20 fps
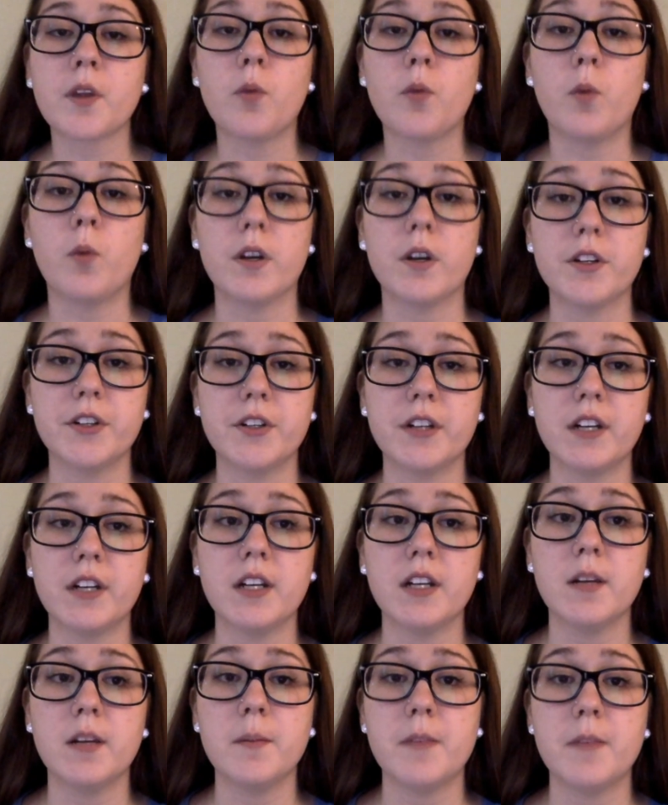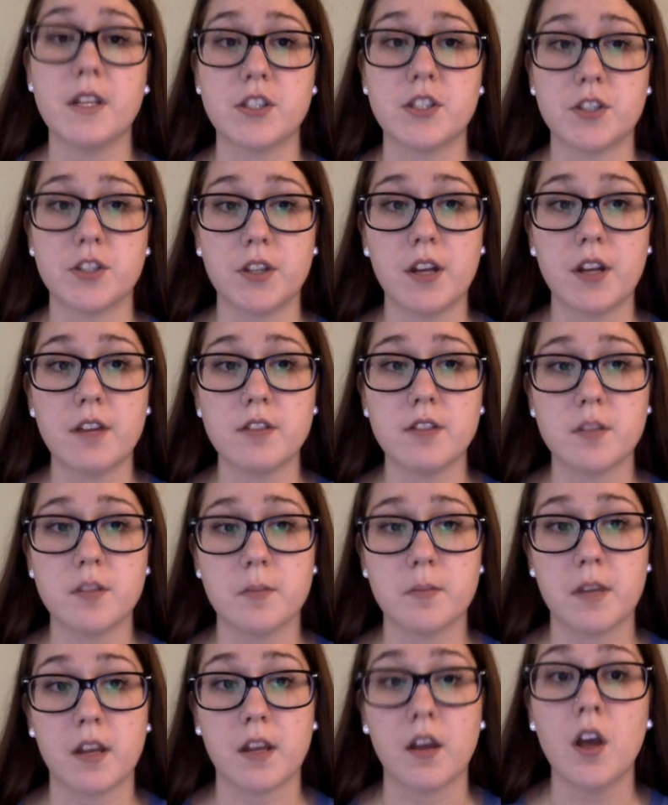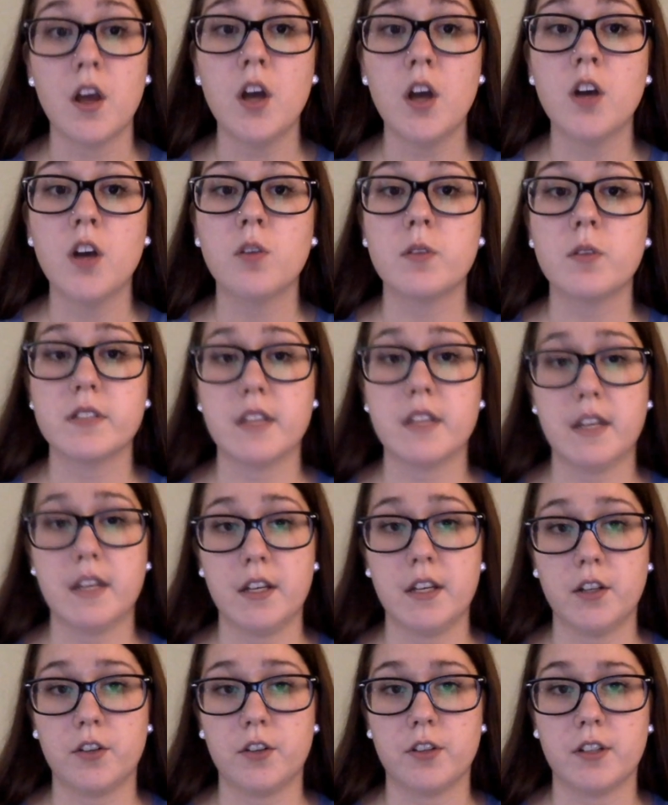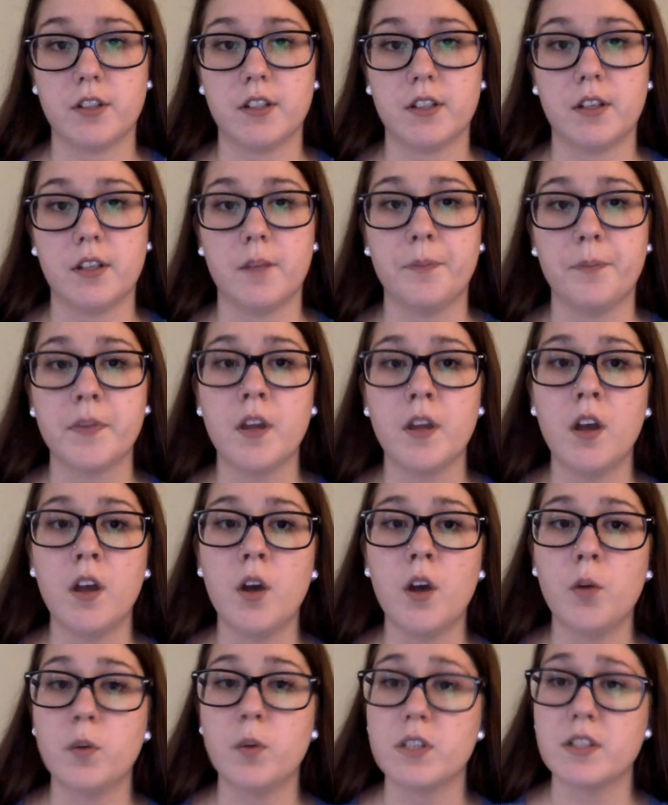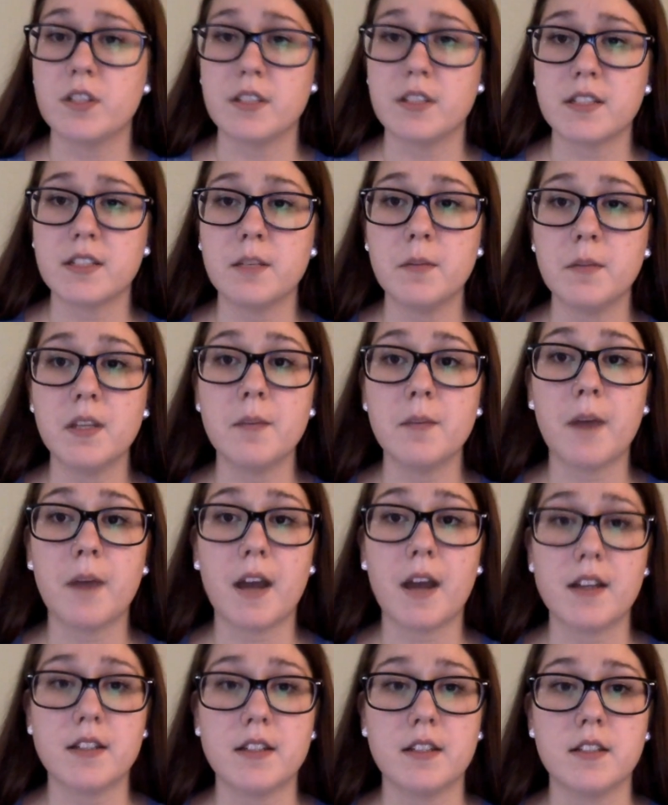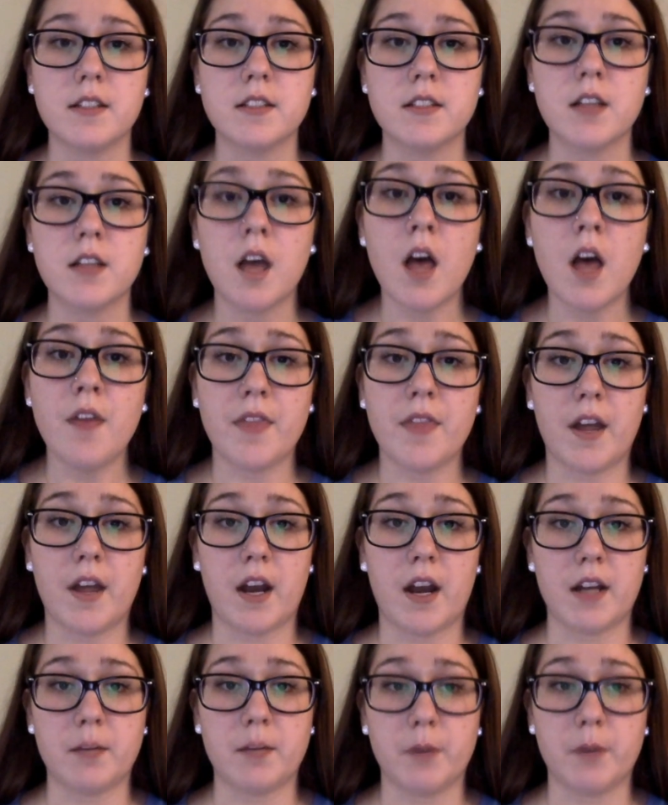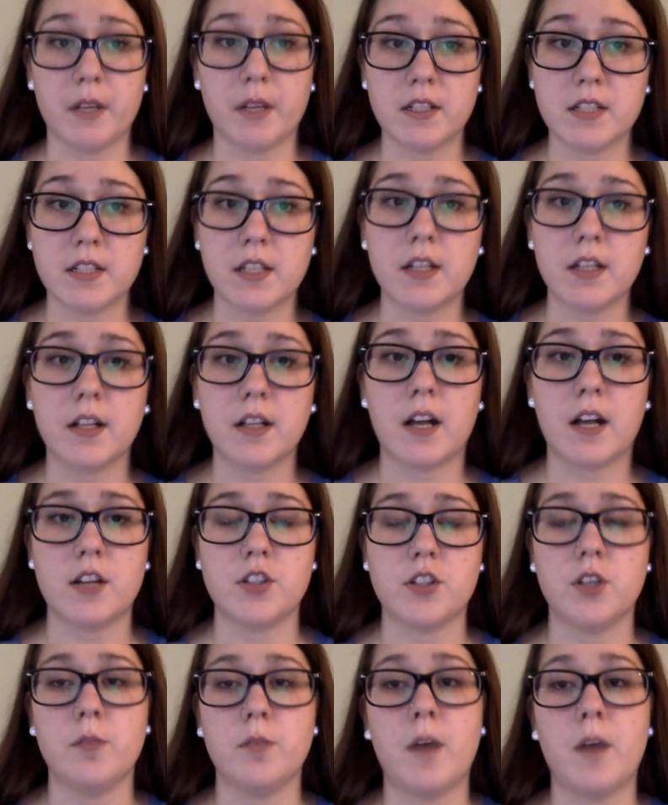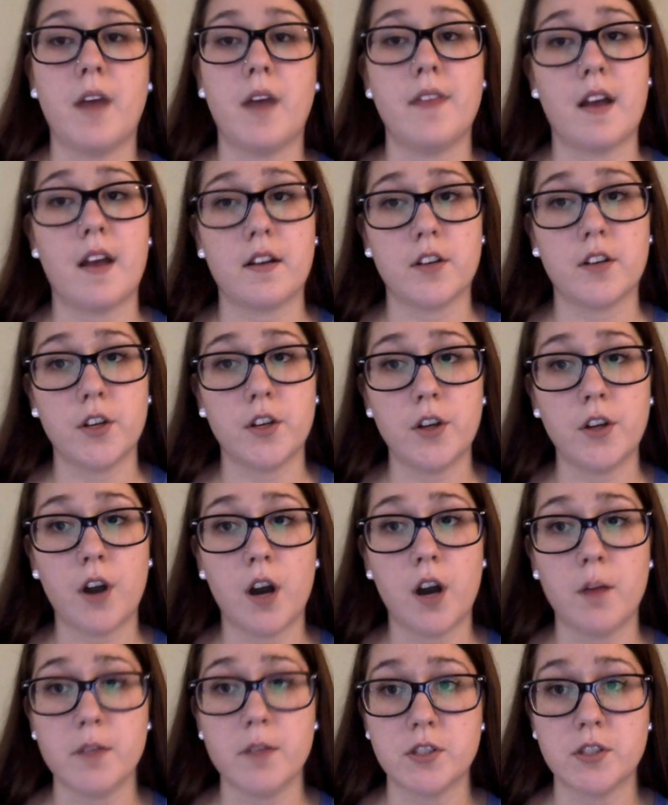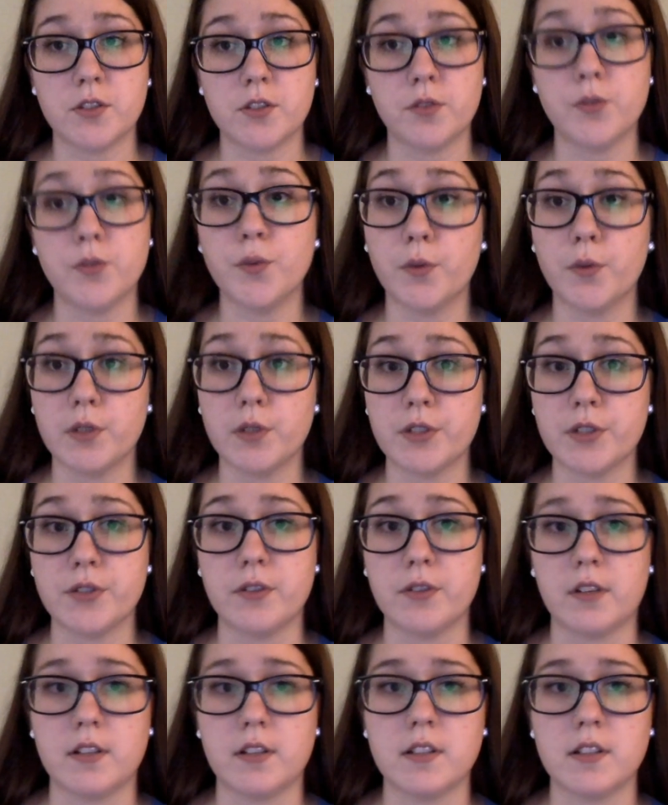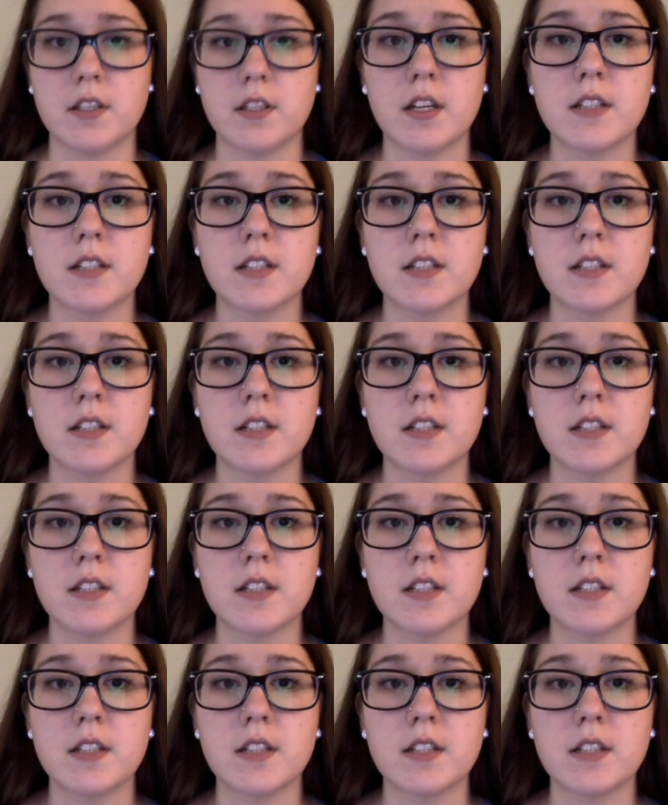One curriculum that stood out to me was the hidden curriculum, which this can be the biases that I bring into the classroom and that could harm a student or students.